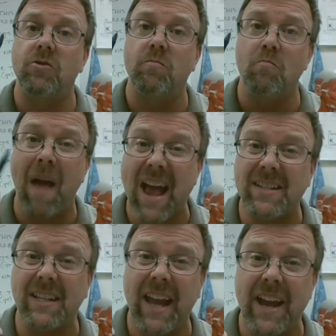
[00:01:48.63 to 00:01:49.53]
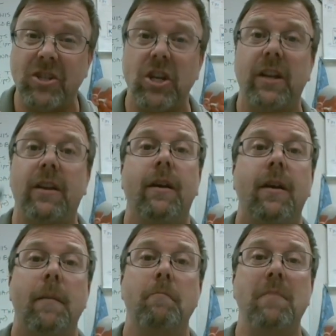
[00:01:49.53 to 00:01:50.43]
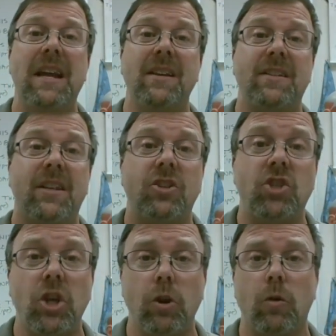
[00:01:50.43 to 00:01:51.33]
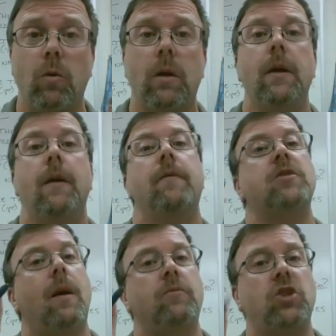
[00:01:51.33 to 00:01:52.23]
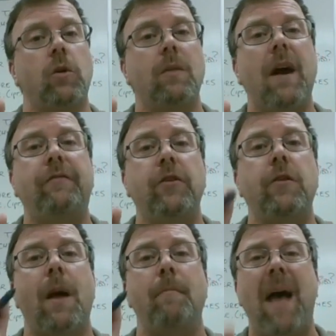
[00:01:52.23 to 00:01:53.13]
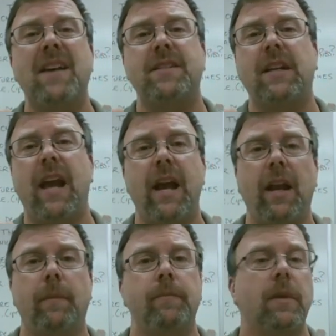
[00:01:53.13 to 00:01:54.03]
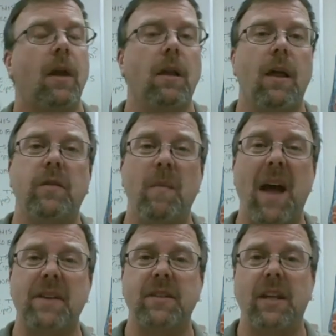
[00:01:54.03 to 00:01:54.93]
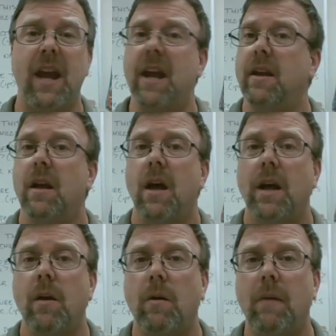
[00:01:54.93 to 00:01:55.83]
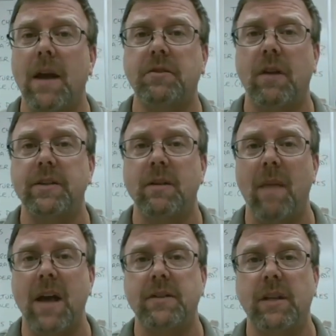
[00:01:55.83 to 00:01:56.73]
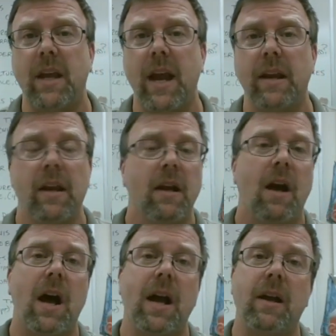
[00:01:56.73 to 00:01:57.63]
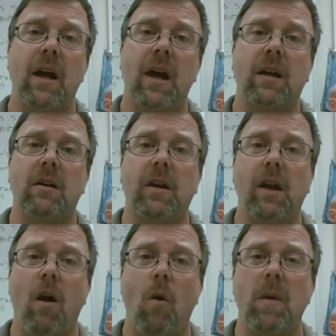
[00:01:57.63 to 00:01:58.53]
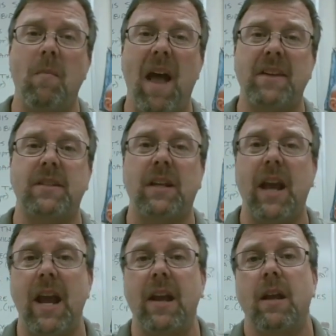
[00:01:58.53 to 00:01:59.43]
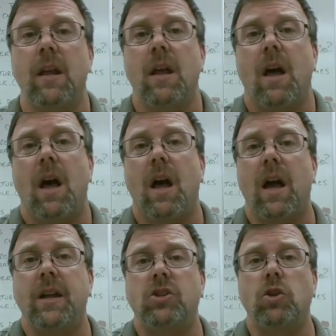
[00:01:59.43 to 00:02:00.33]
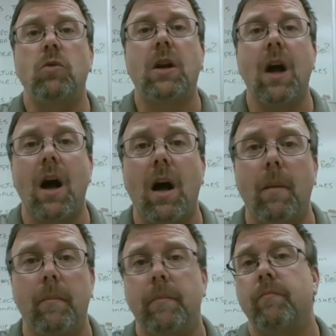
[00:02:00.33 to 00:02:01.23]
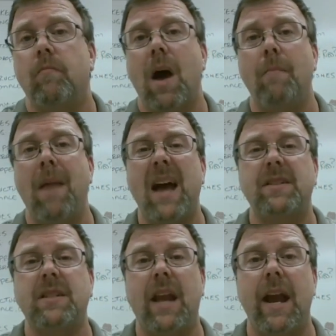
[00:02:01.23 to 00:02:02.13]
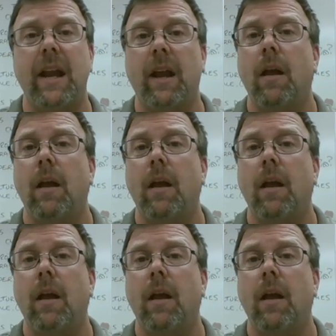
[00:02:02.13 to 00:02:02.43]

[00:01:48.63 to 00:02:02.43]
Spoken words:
Mastication means to chew. So I'm chewing my food, I'm masticating. I love to masticate. I go to restaurants and masticate. I cook at home and masticate. I chew gum. I'm masticating.